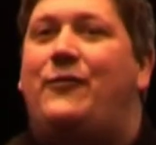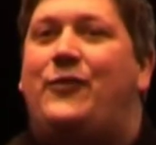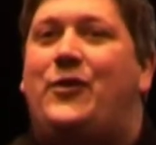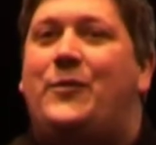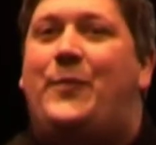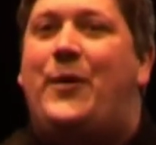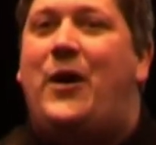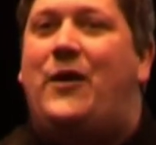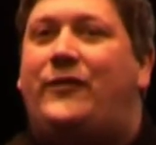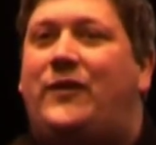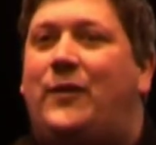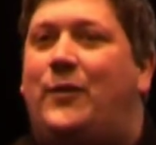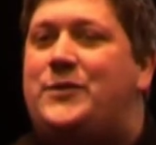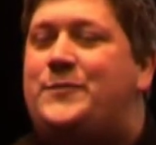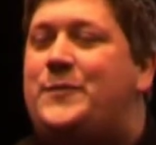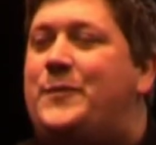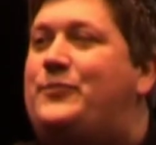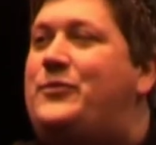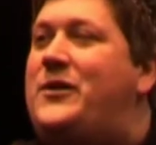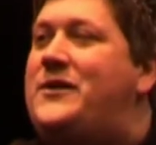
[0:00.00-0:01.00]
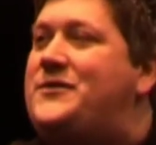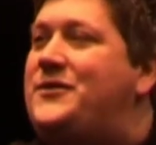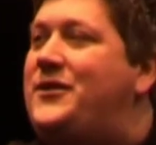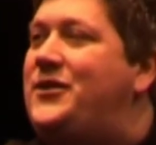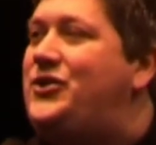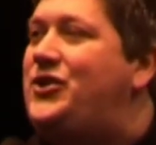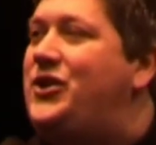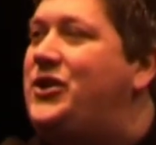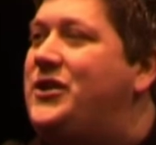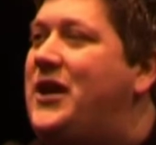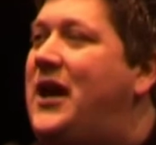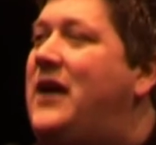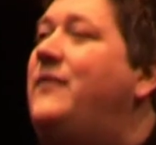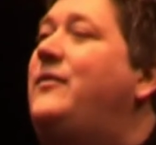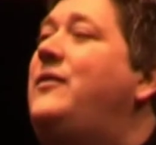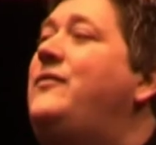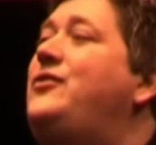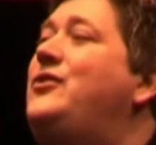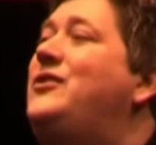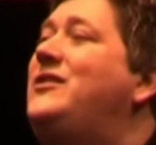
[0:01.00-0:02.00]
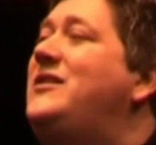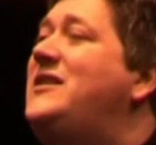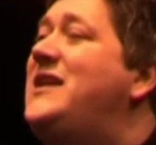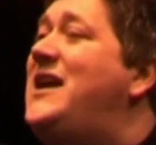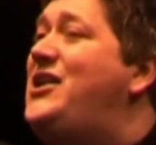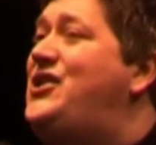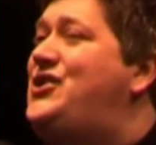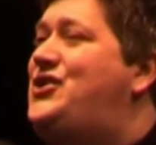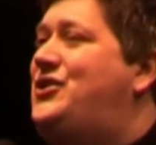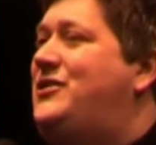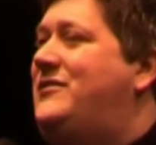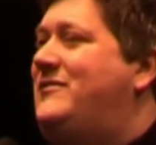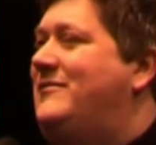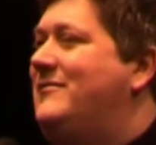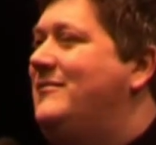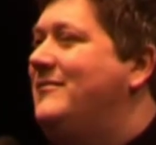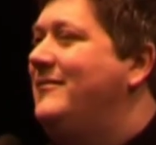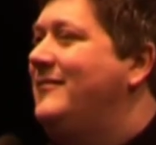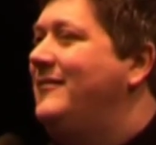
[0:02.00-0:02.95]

up for your birthday. What's my present this year, Dad? I've given you a nation.